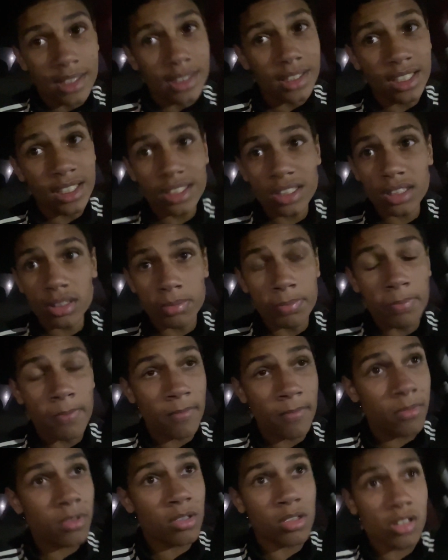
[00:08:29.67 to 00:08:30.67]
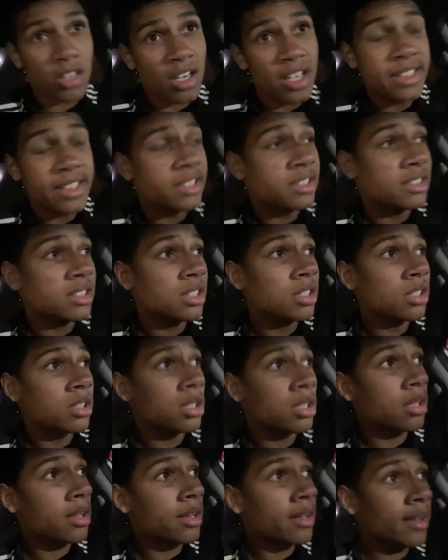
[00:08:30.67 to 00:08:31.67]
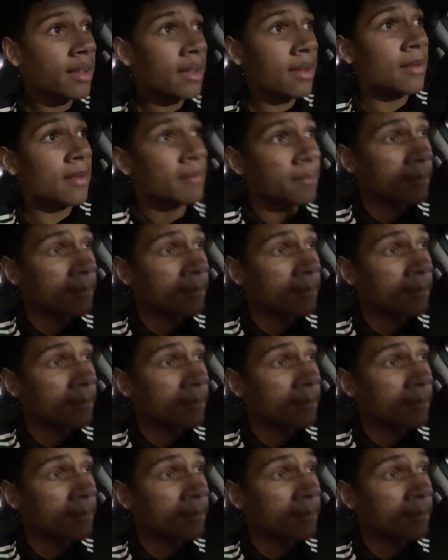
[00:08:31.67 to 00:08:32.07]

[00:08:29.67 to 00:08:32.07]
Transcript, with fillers: this is crazy, like.